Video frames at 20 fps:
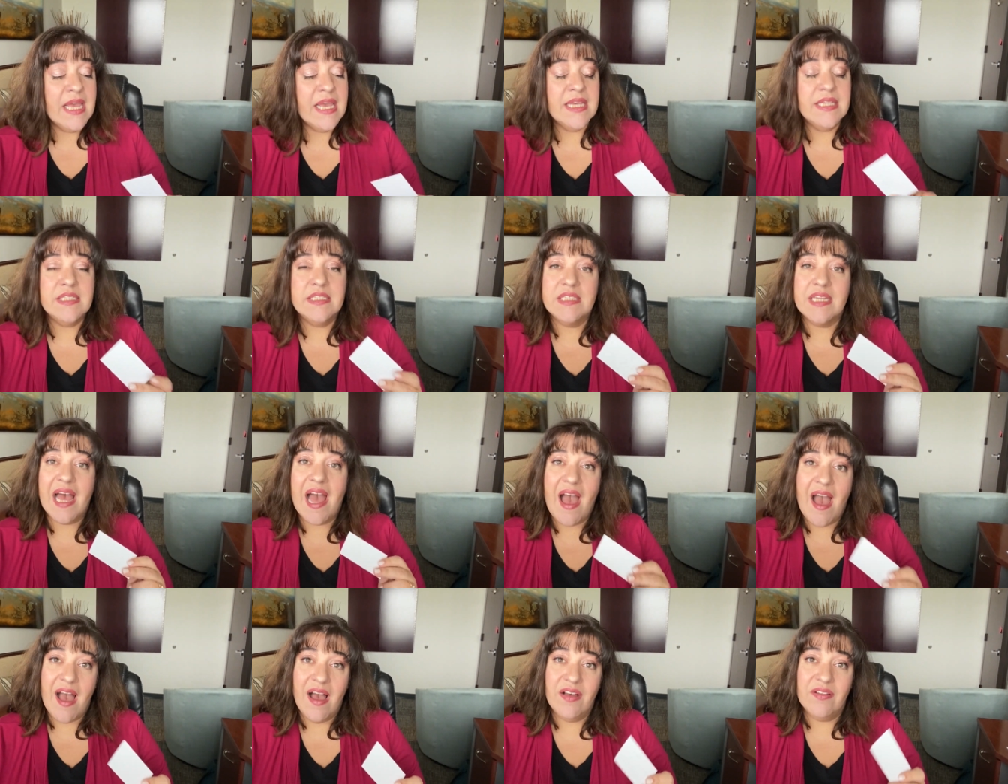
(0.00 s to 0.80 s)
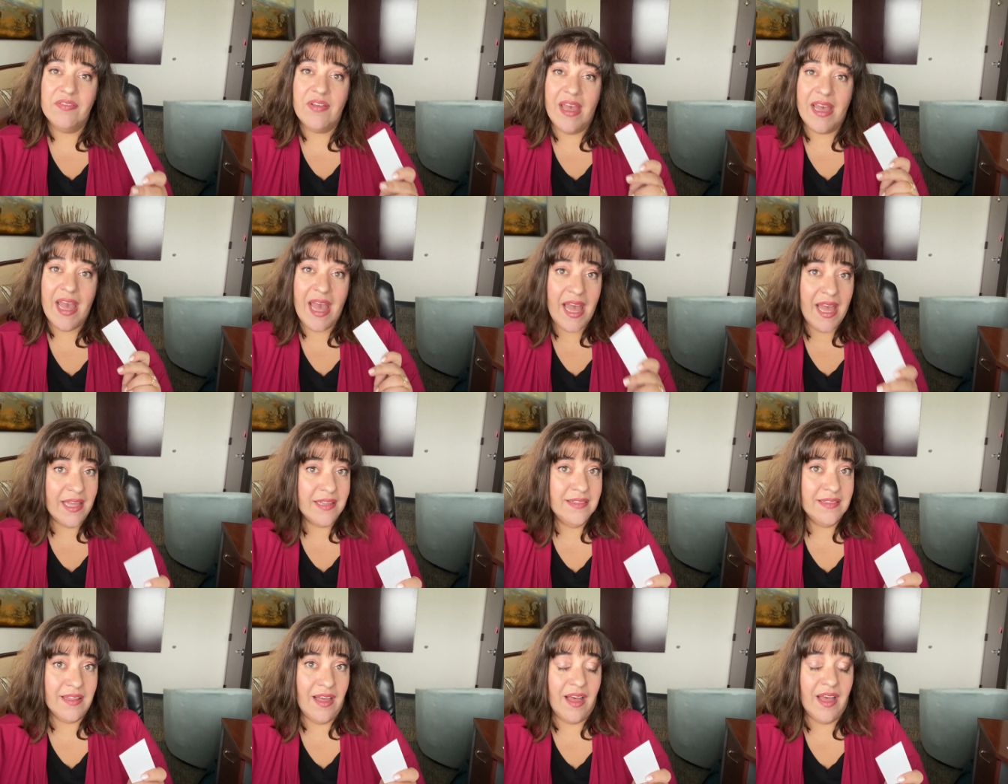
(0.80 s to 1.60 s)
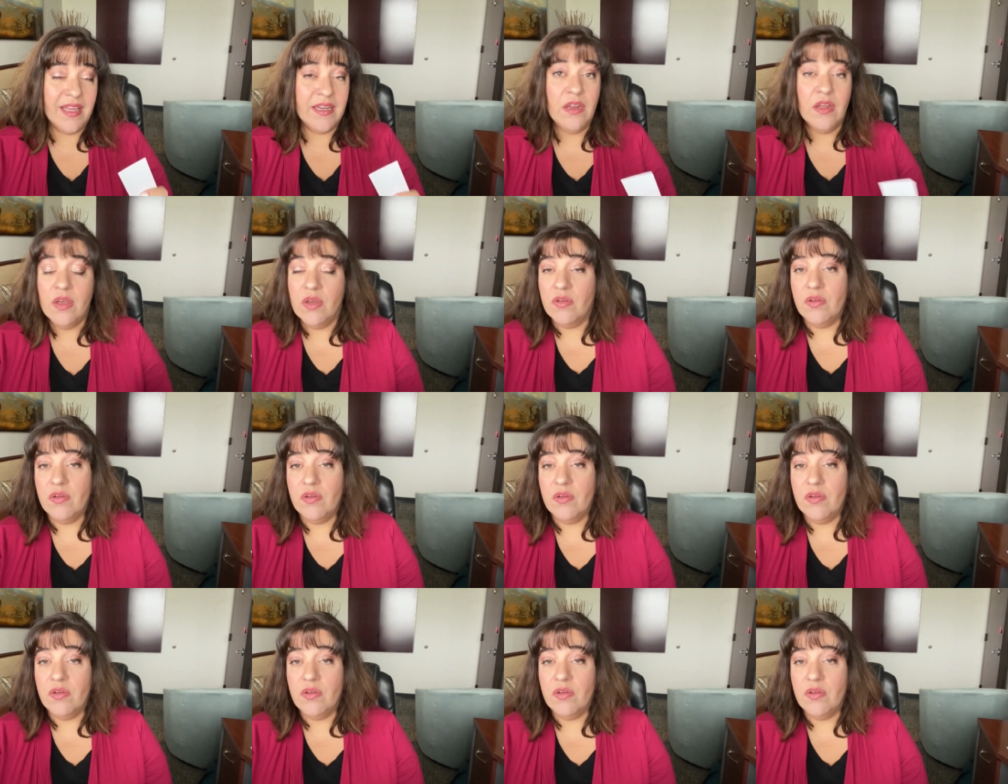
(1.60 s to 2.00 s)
is to have a headline,